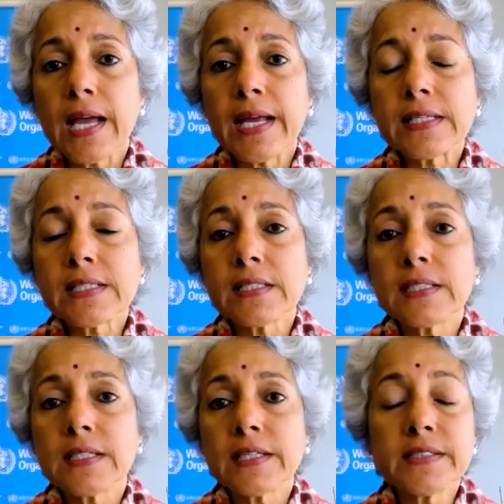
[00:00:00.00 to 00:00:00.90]
And
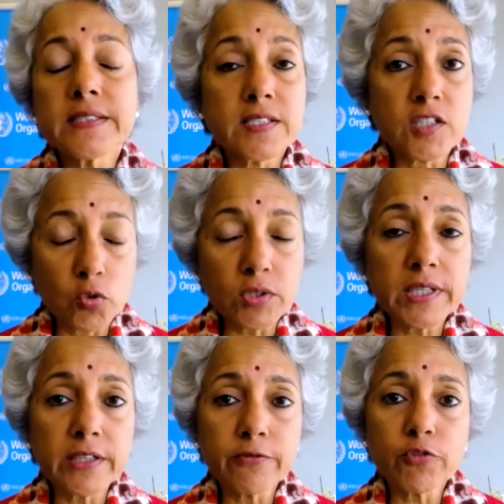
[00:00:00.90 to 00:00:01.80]
this is a good
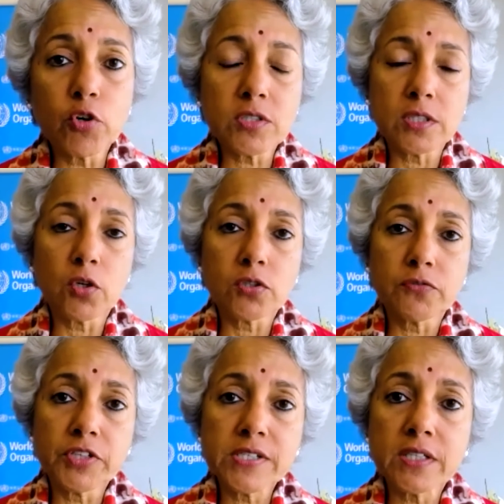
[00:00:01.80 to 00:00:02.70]
thing, of course, a lot
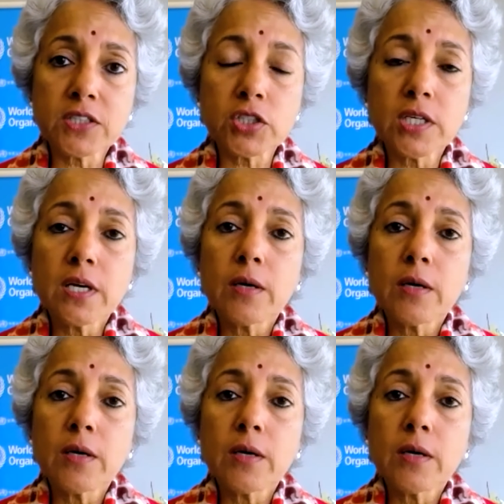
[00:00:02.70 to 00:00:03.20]
of research,